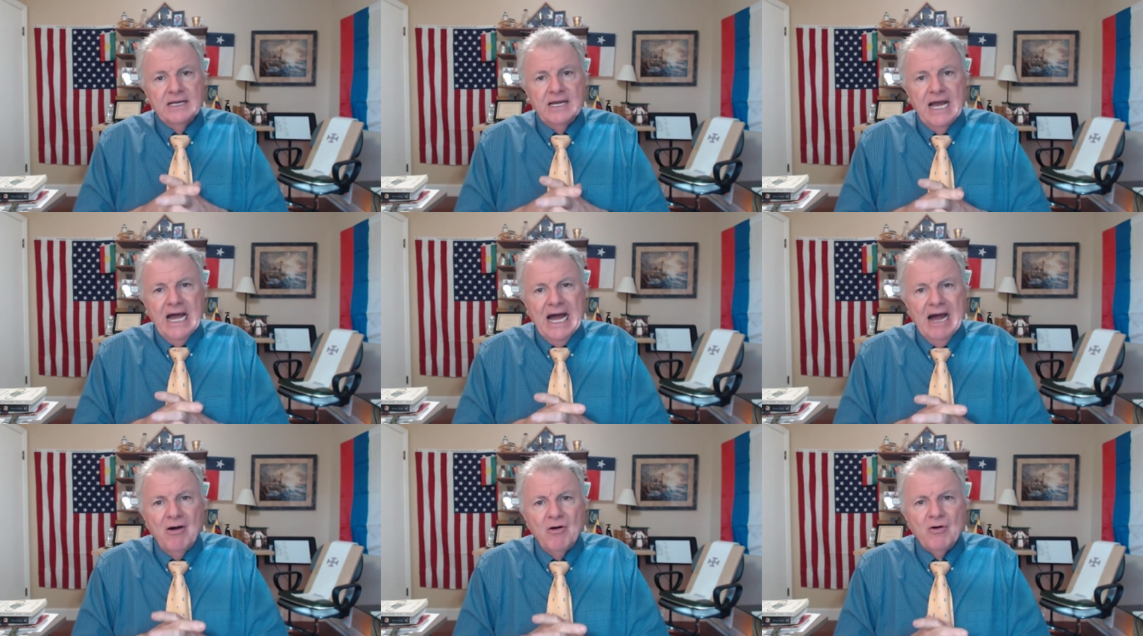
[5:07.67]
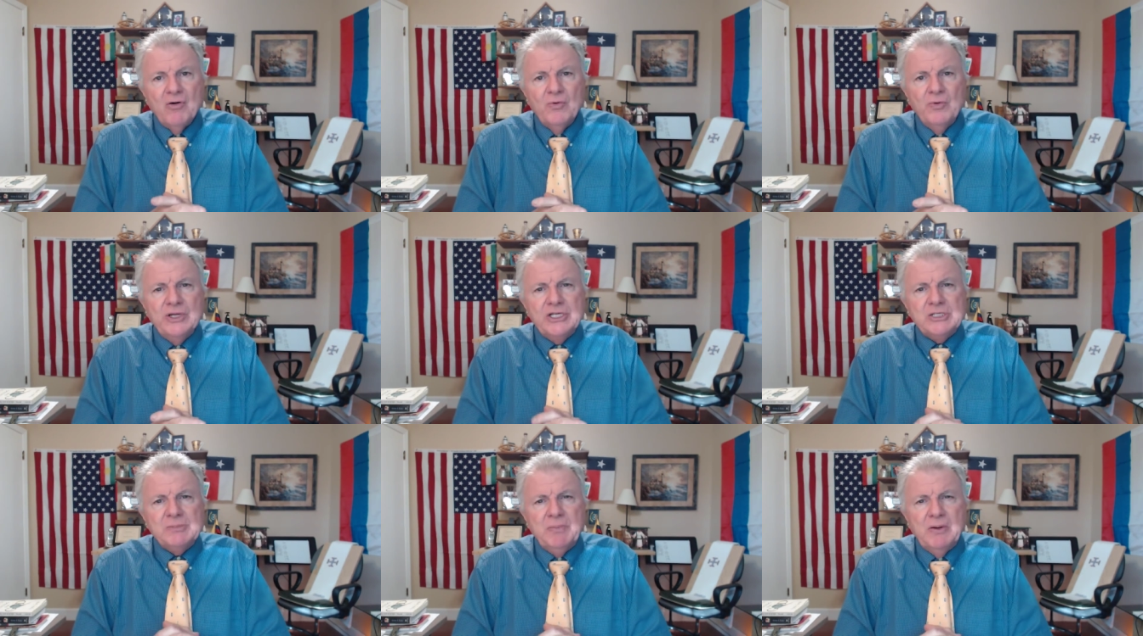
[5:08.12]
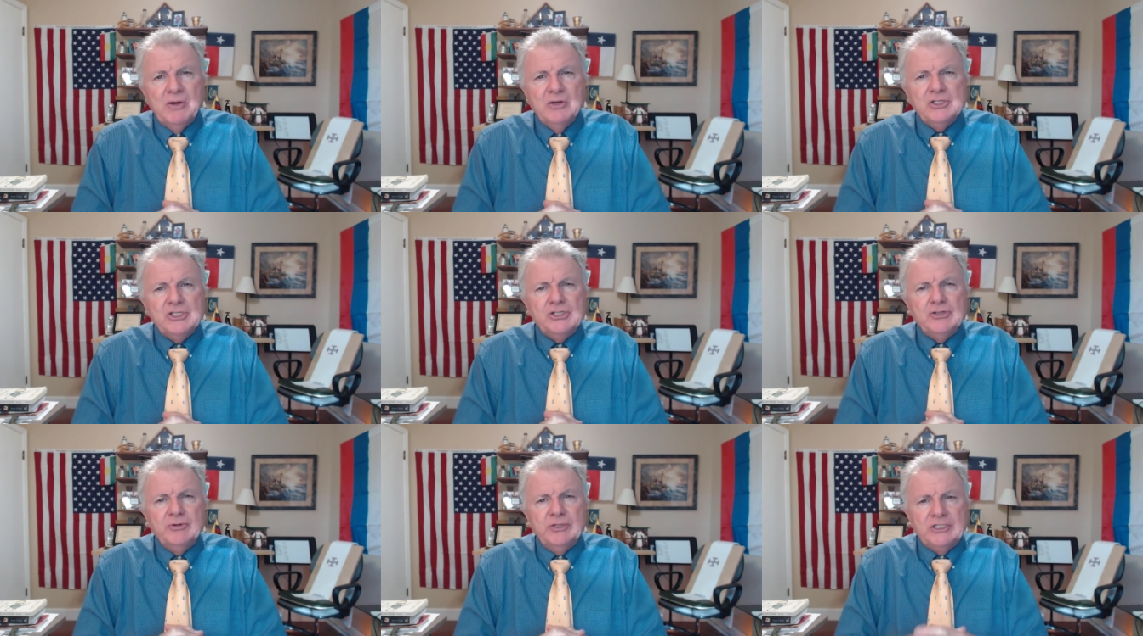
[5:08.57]
how are we
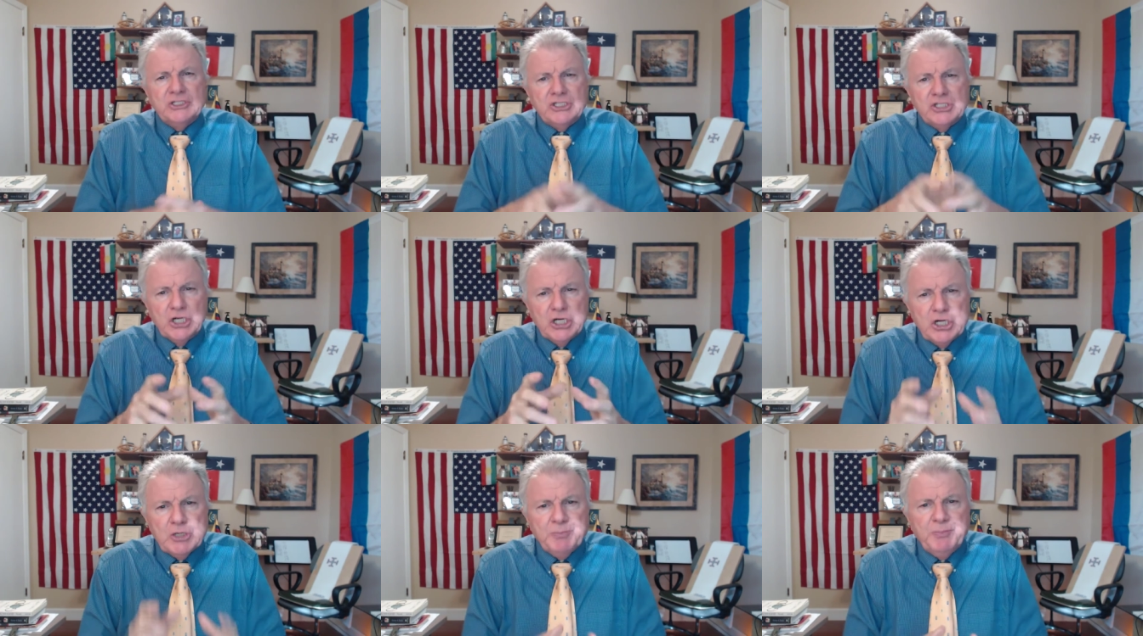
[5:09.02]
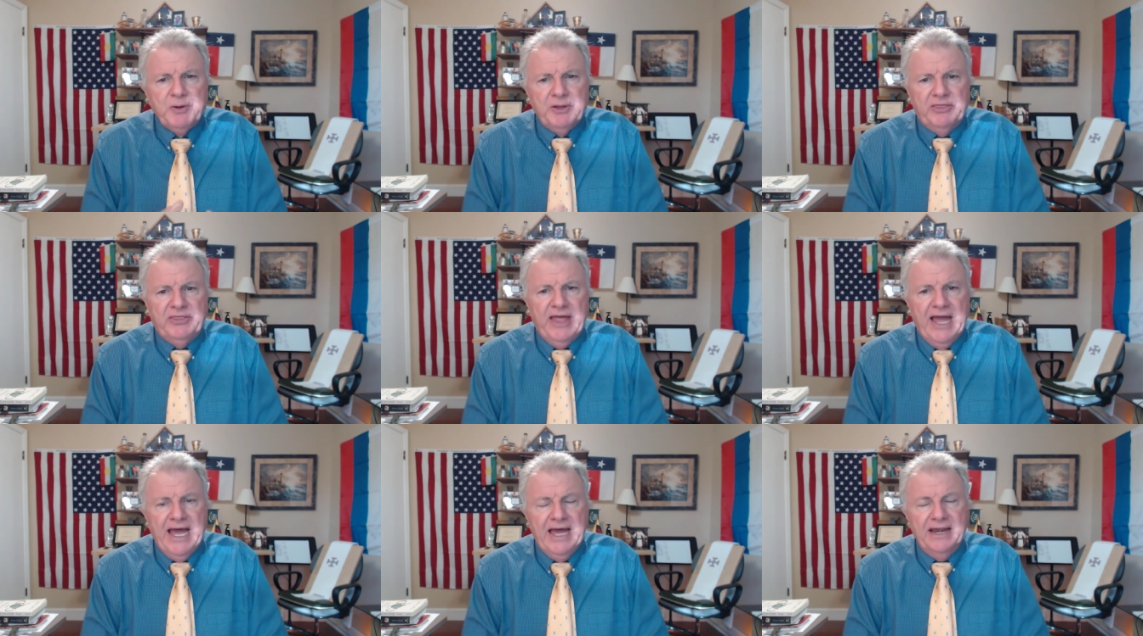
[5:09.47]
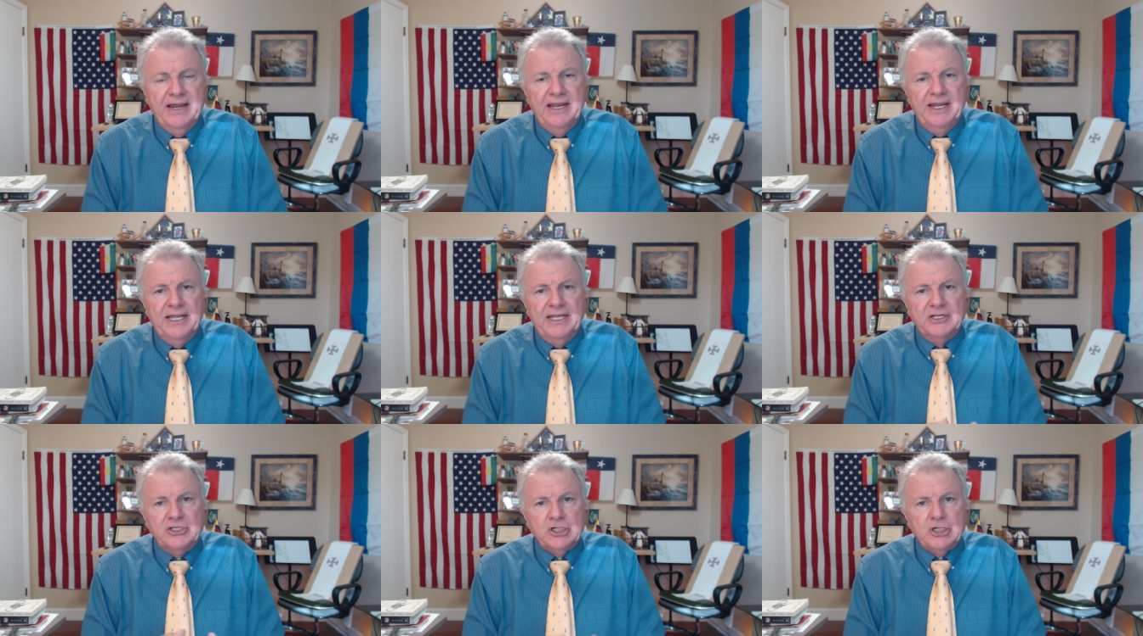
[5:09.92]
supposed to interpret that
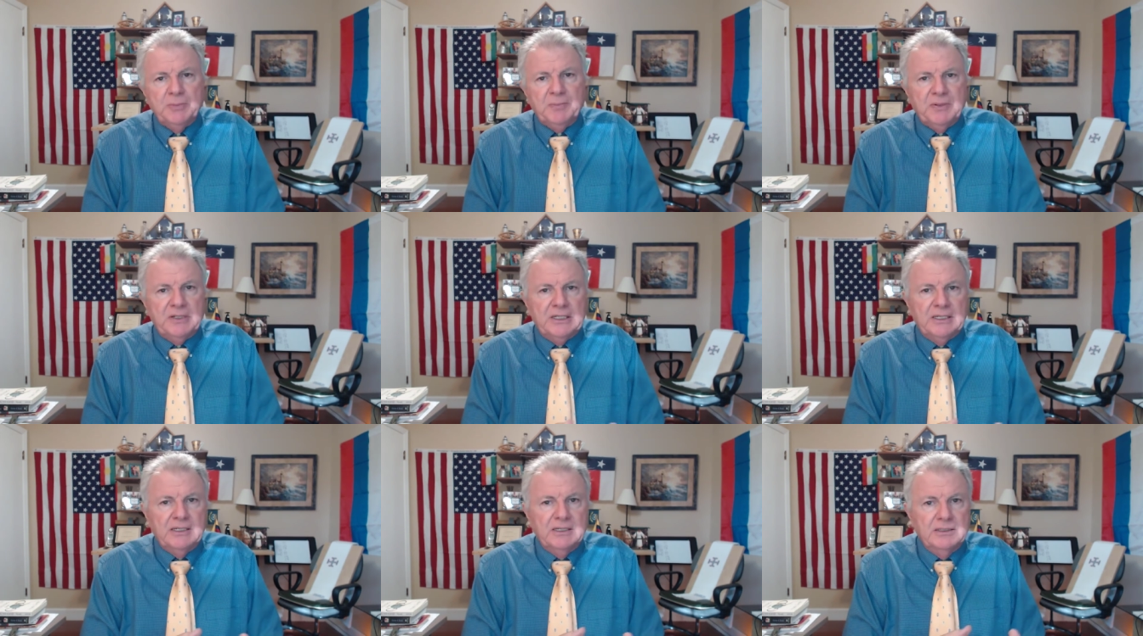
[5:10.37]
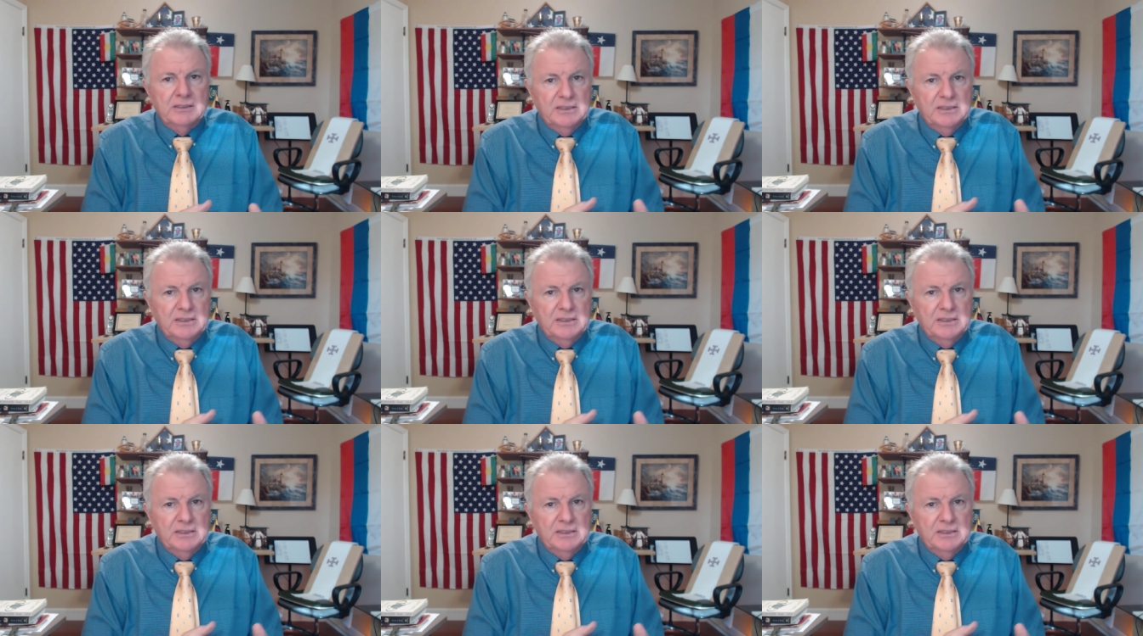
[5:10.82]
and interpret